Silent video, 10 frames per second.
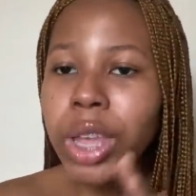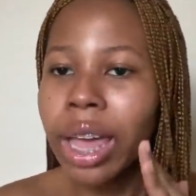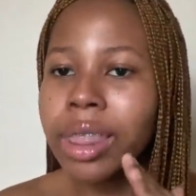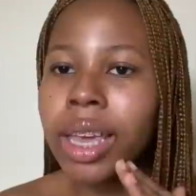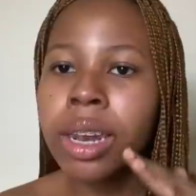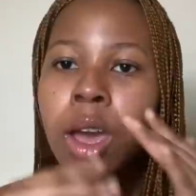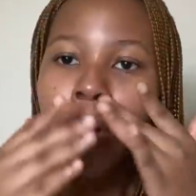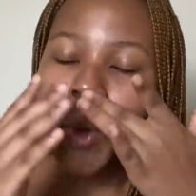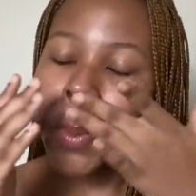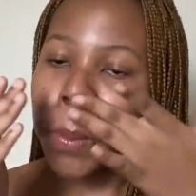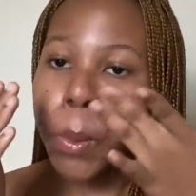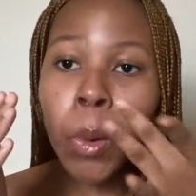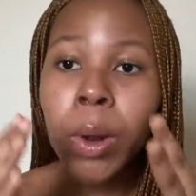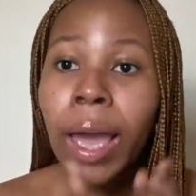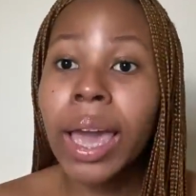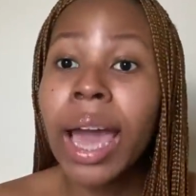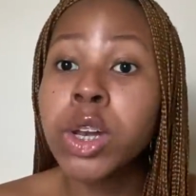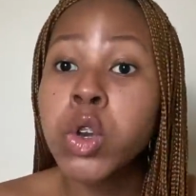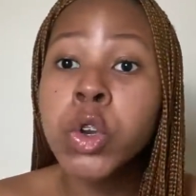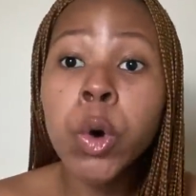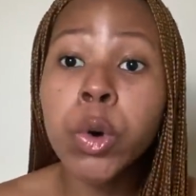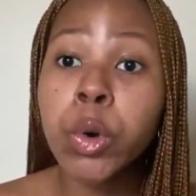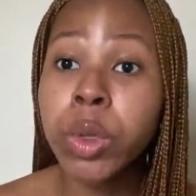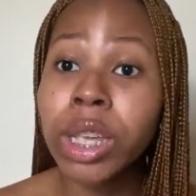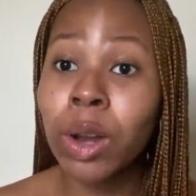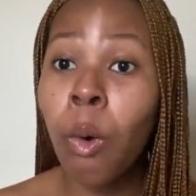And then for people who like had no growth at